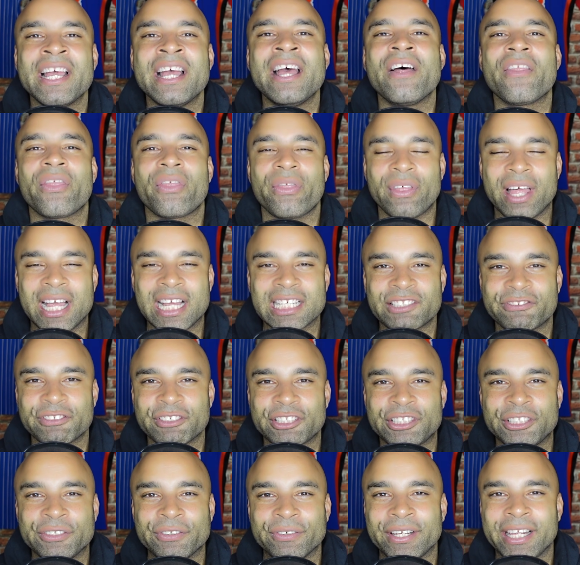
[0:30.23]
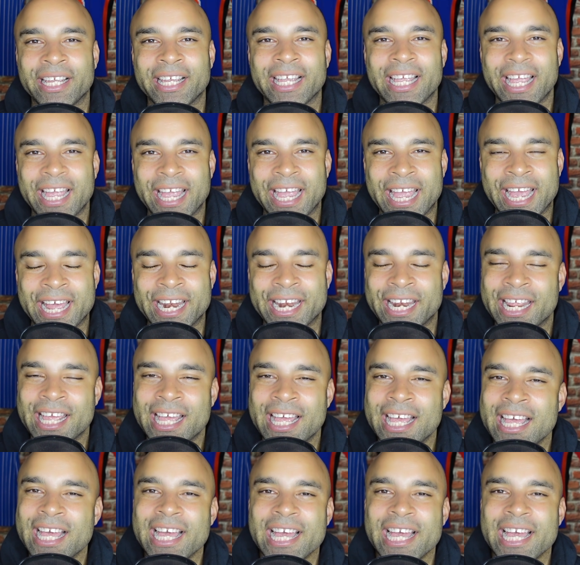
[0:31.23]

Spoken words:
Thanks for tuning in.